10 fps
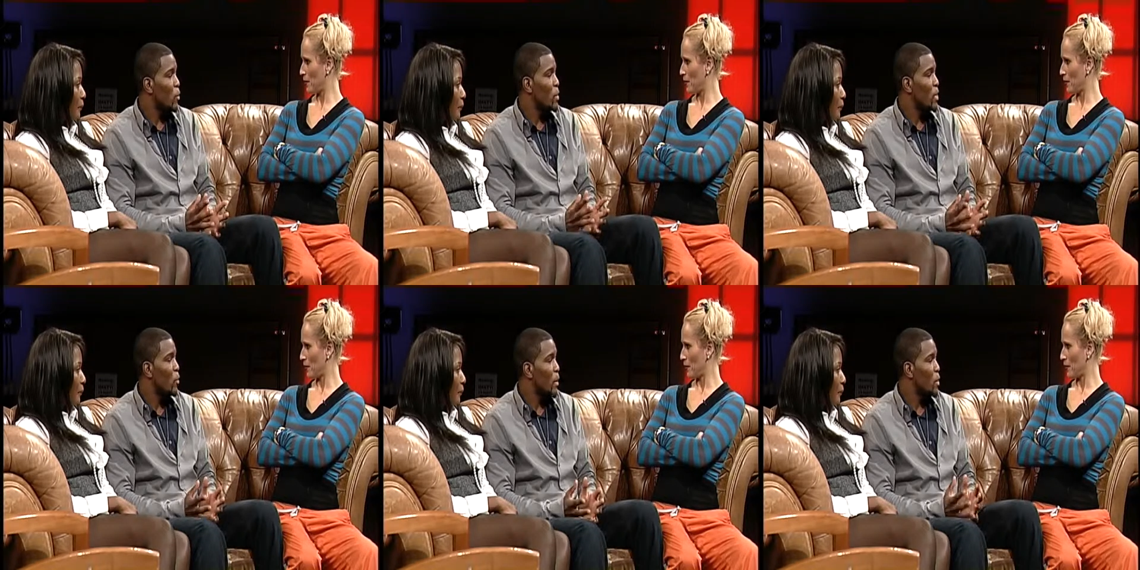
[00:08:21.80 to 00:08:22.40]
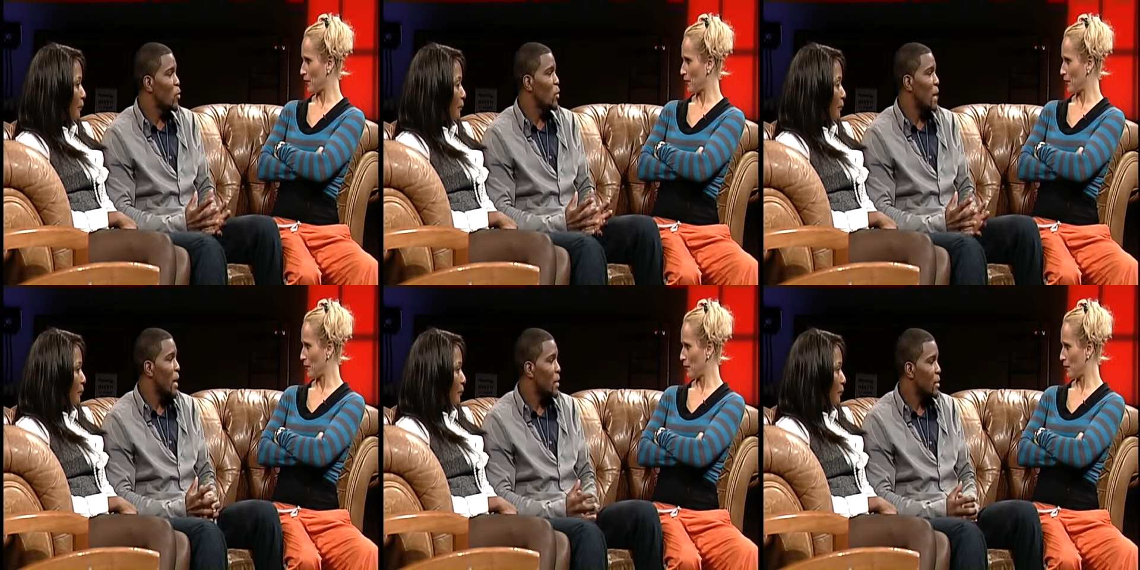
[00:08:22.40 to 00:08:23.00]
Speaker 1: don't see what he's doing
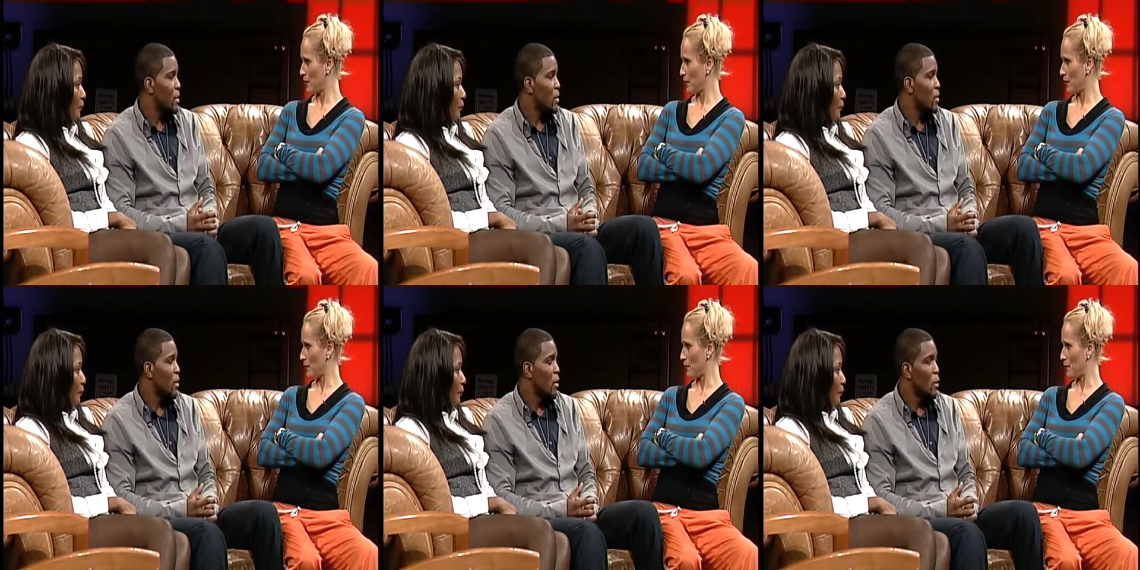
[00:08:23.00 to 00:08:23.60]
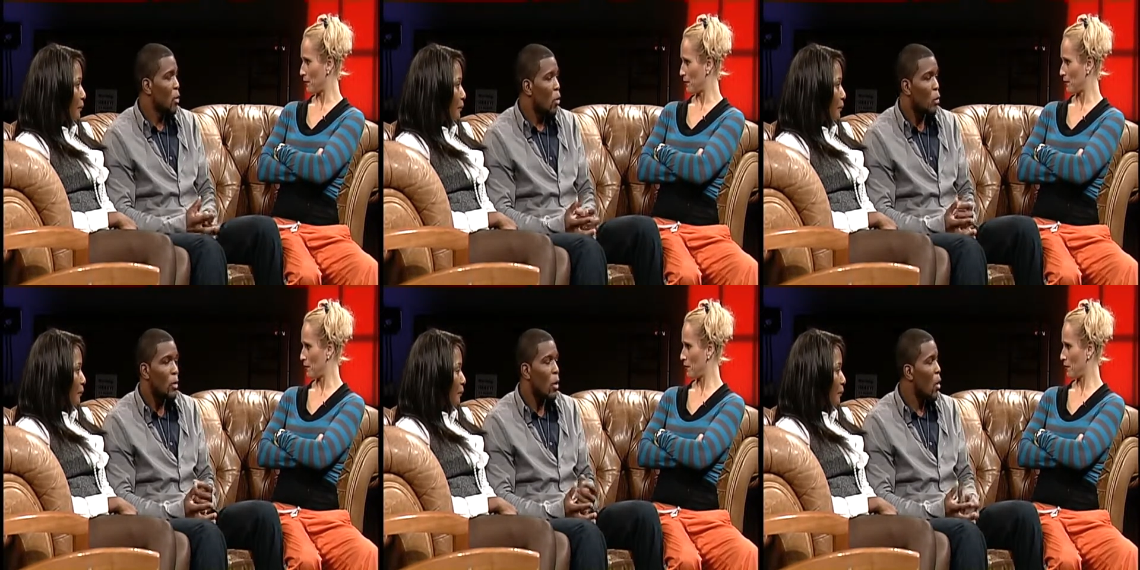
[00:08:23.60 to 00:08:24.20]
behind the scenes. Right.
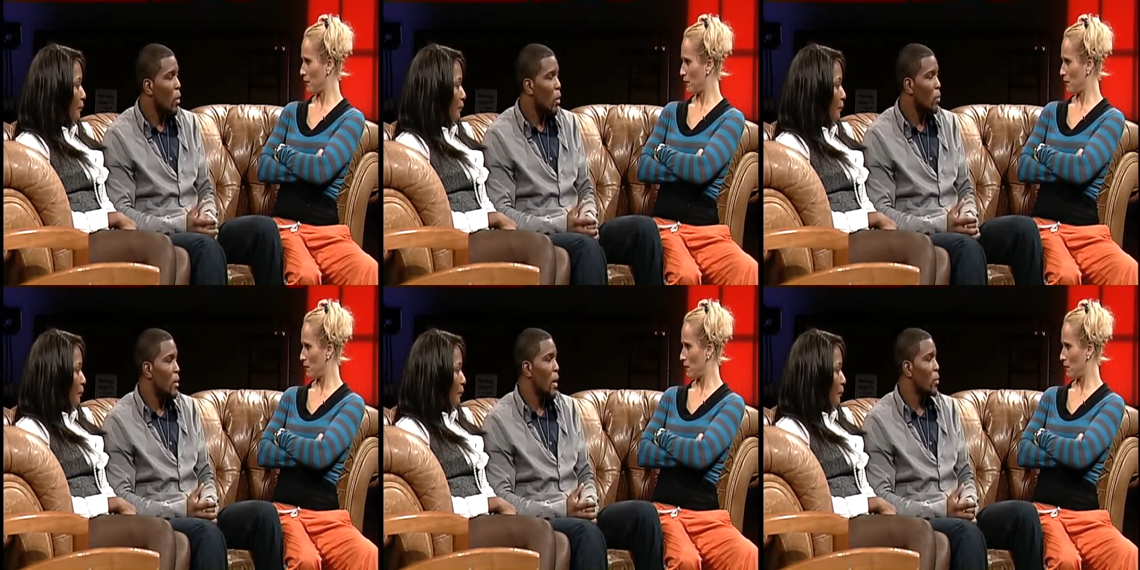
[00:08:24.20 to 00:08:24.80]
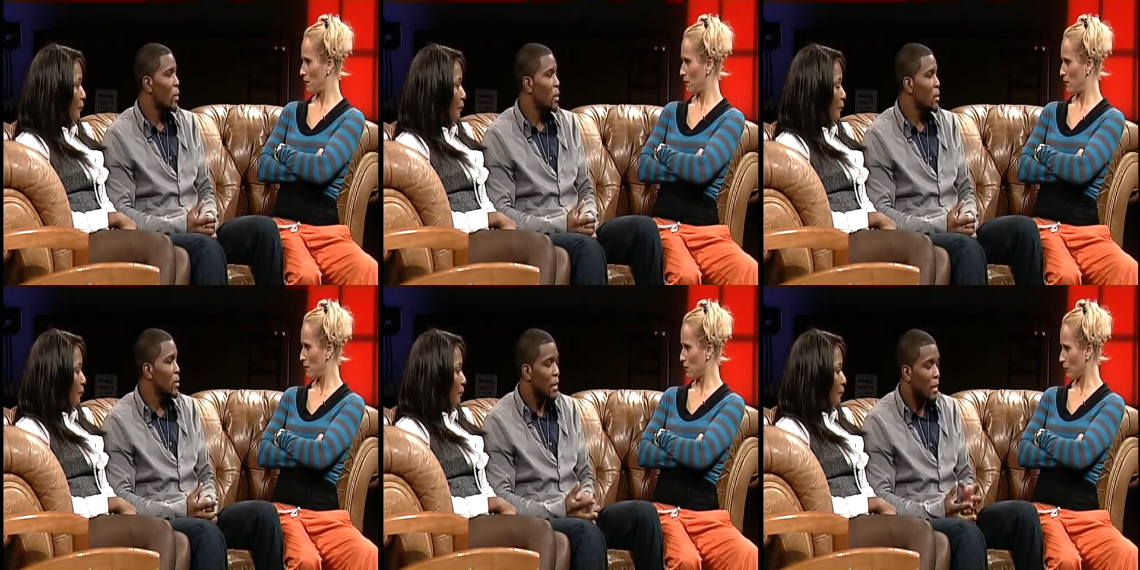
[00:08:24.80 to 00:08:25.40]
All the hard work you got to put
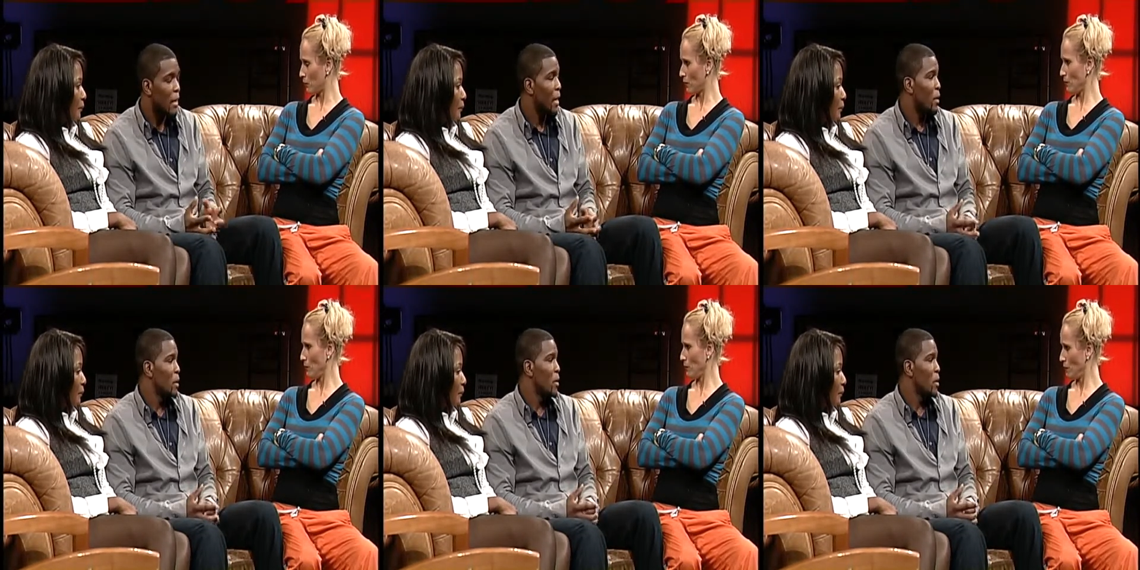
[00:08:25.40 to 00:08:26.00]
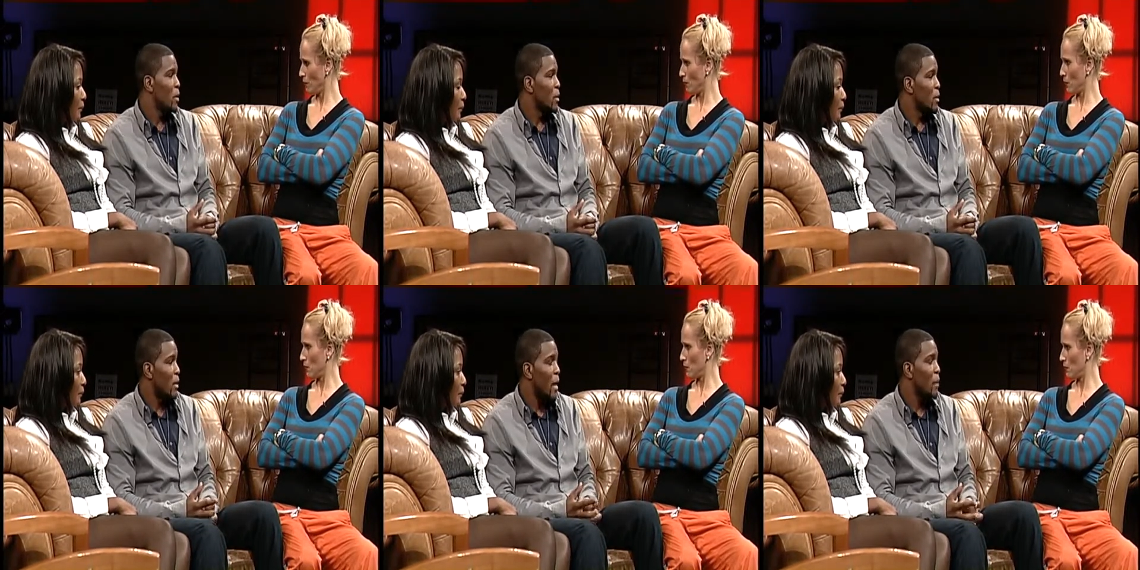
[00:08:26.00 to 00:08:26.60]
in to get that good, right.
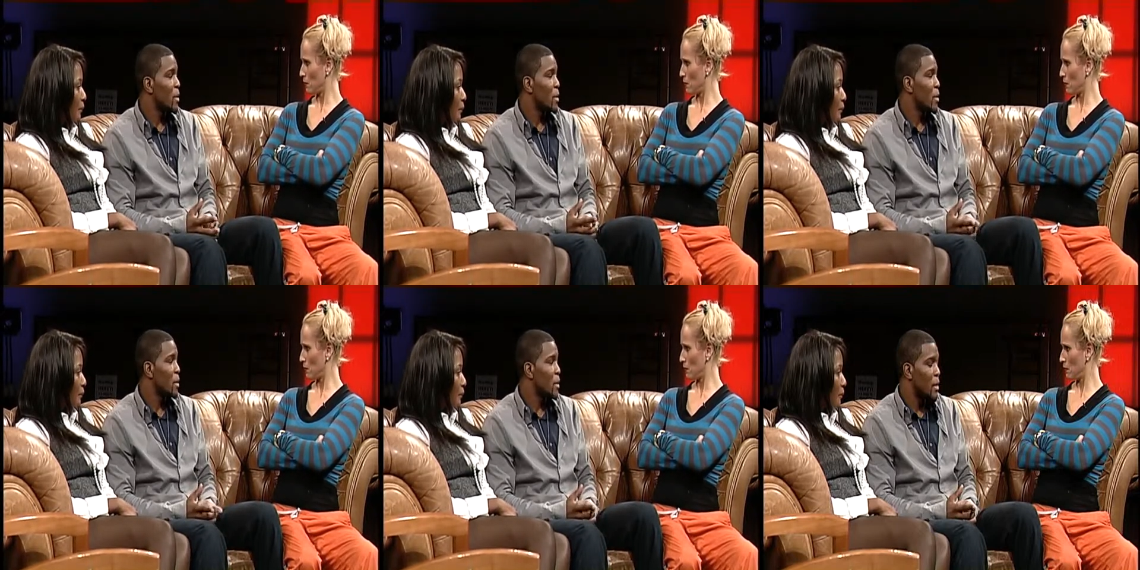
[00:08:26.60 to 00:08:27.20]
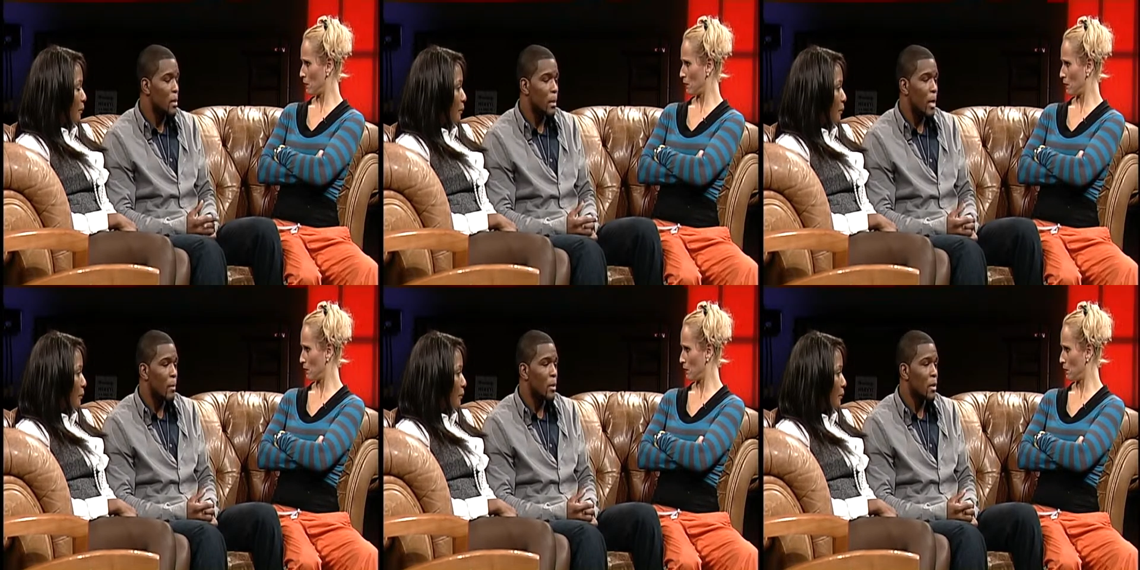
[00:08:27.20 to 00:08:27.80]
to accomplish the things that he's
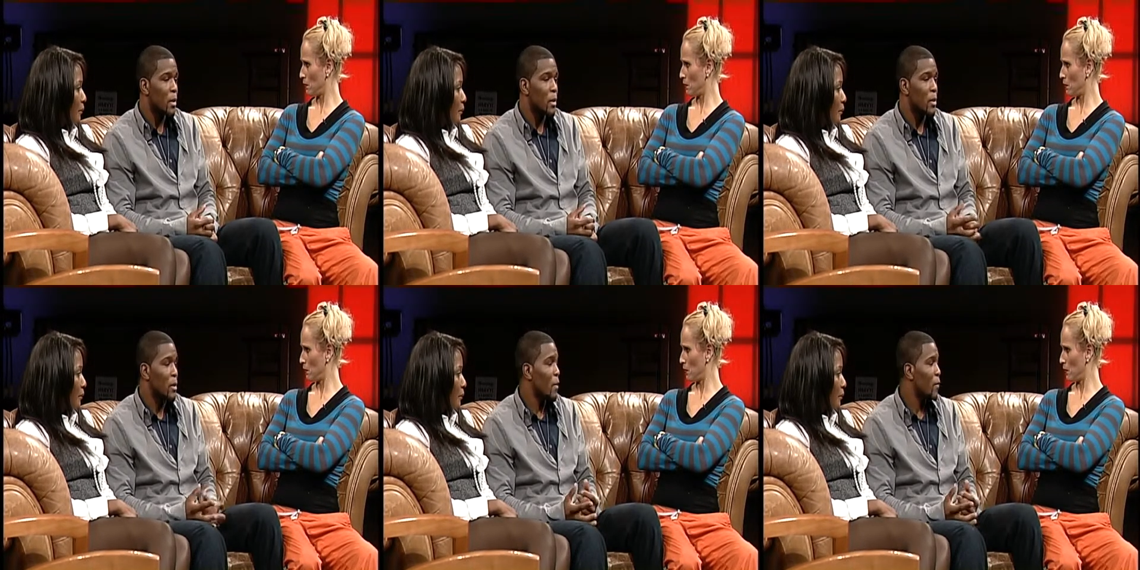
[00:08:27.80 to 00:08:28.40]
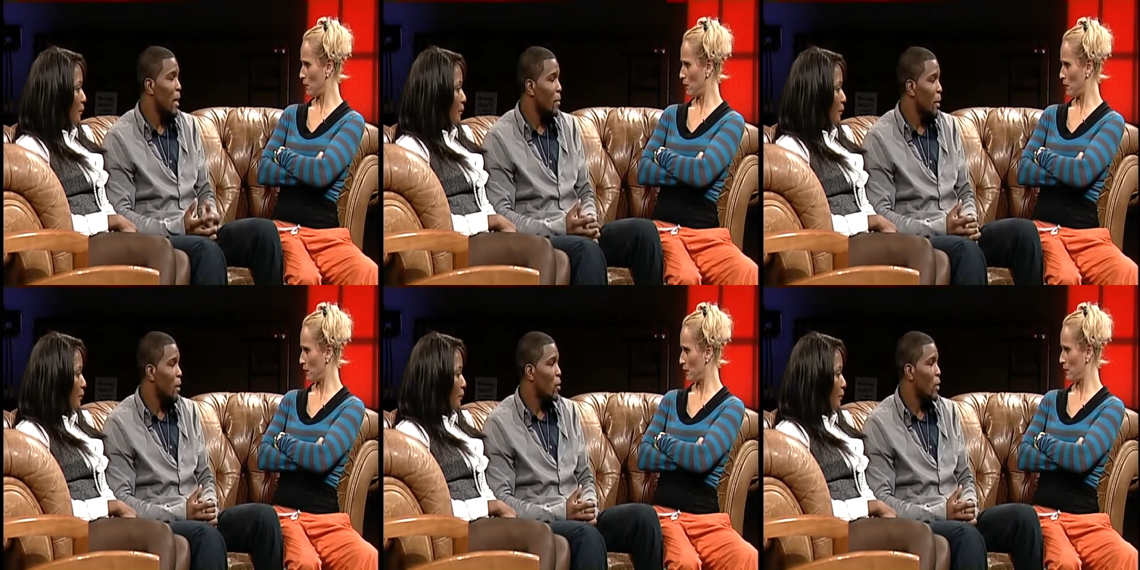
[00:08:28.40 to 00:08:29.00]
accomplished and the stuff that I
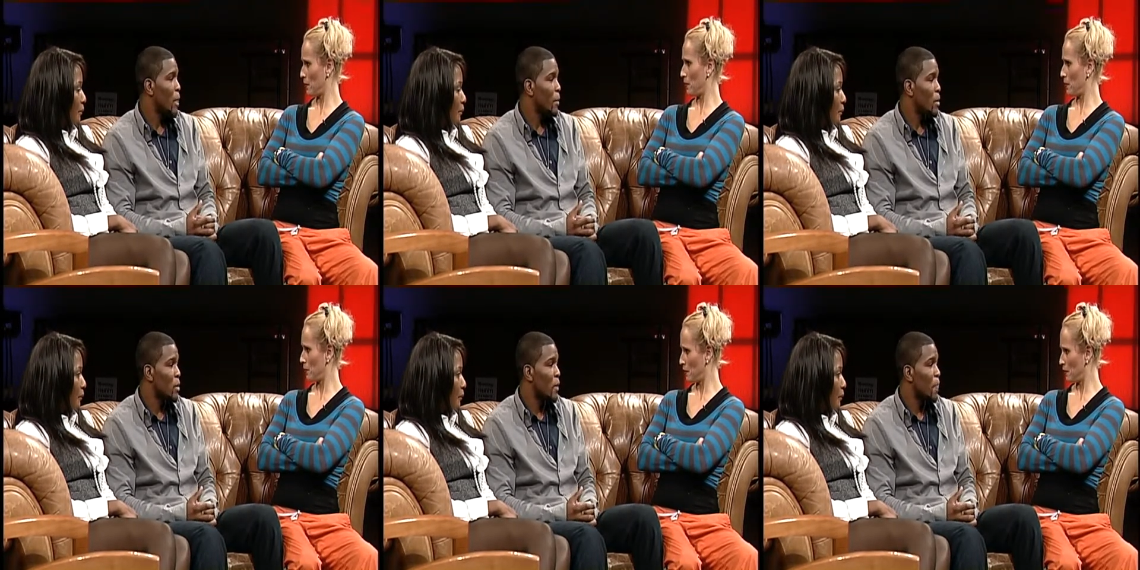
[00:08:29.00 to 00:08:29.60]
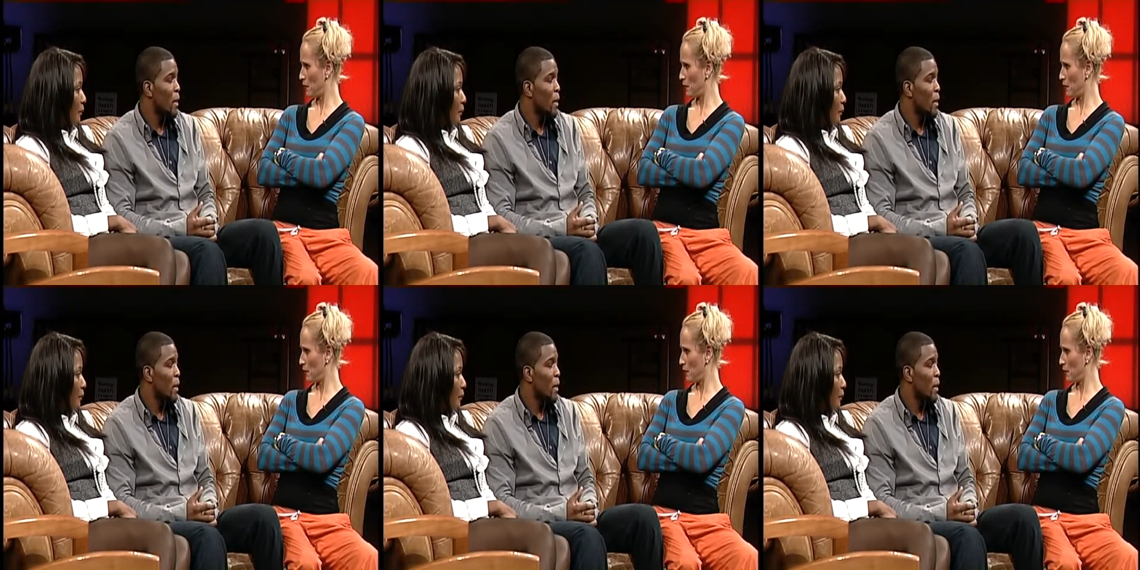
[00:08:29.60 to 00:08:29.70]
plan on accomplishing.